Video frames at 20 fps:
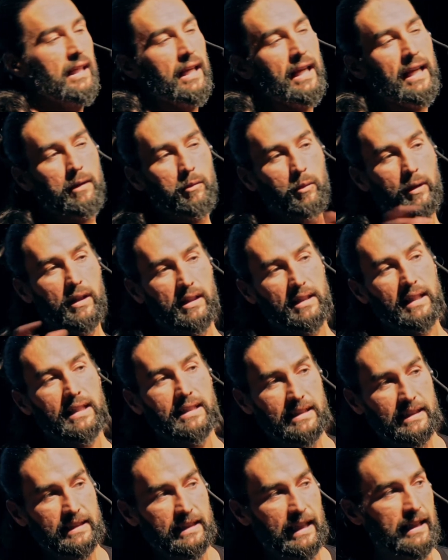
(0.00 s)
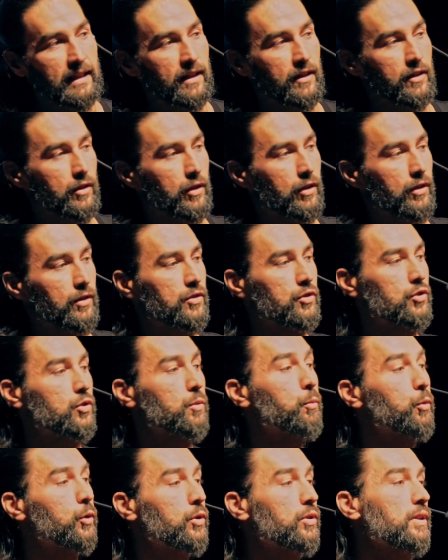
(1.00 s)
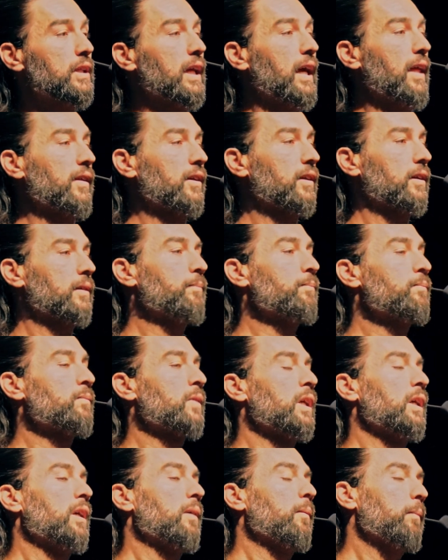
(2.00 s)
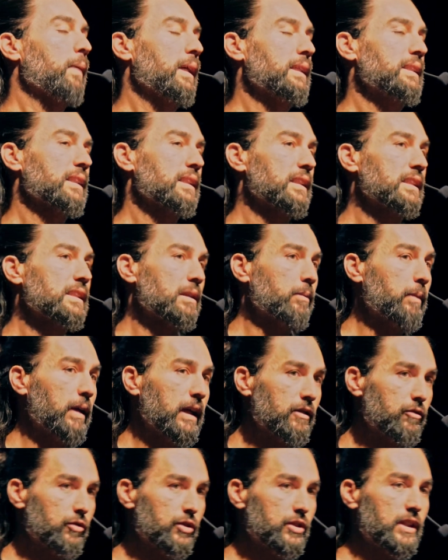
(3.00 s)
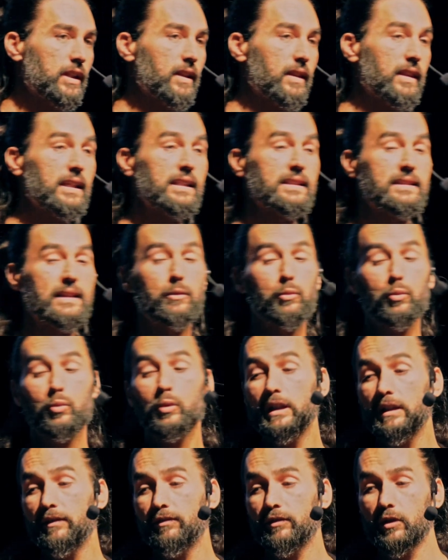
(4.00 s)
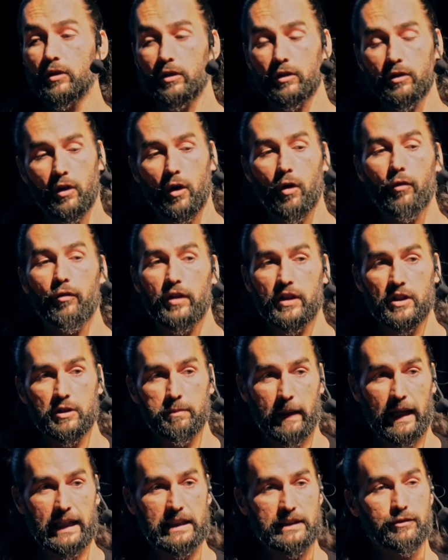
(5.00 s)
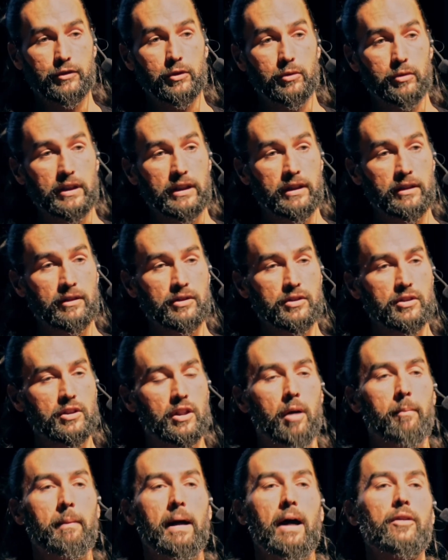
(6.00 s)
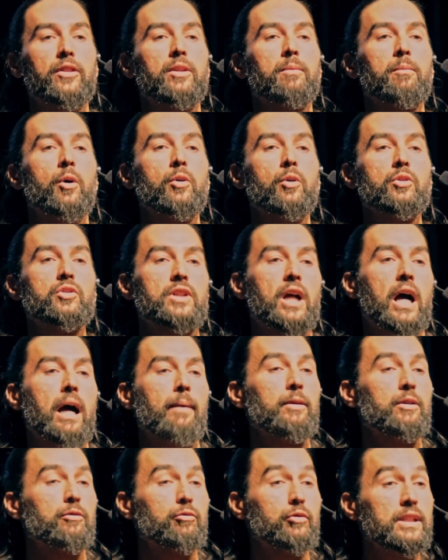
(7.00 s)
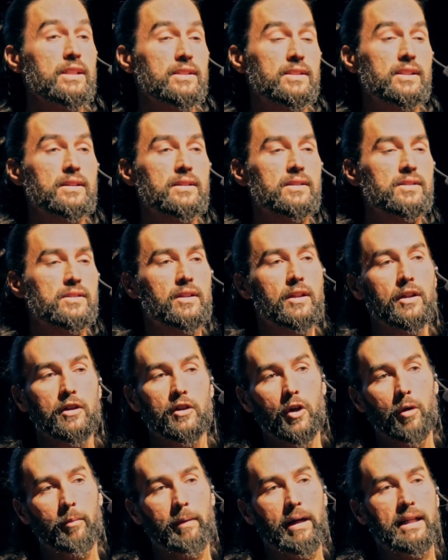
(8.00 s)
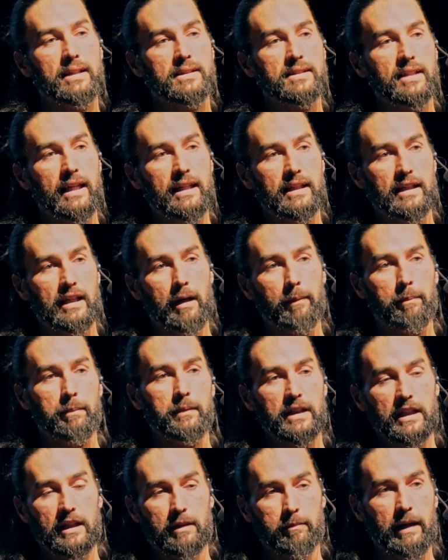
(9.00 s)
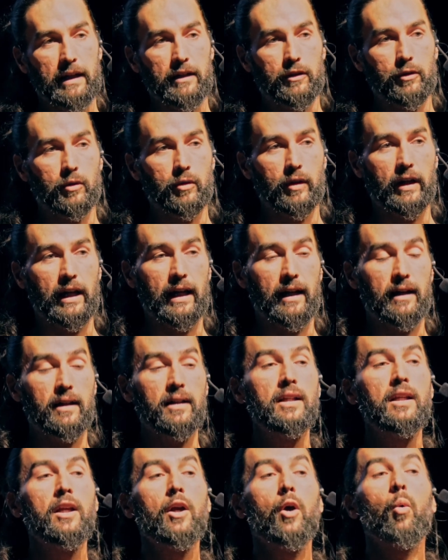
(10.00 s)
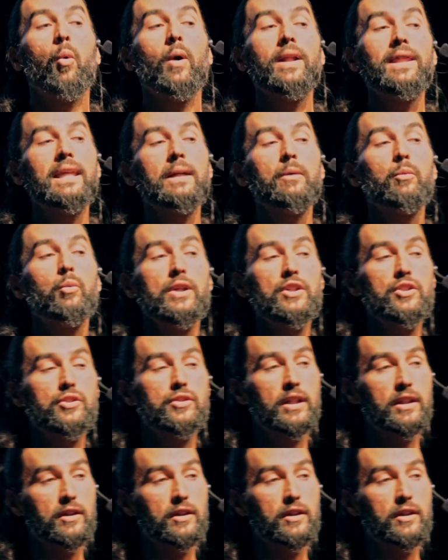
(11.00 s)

and with the data nerds to put together basically some interesting things that we've learned over these past few years about the most common reasons nomads end up needing medical care, what they wish they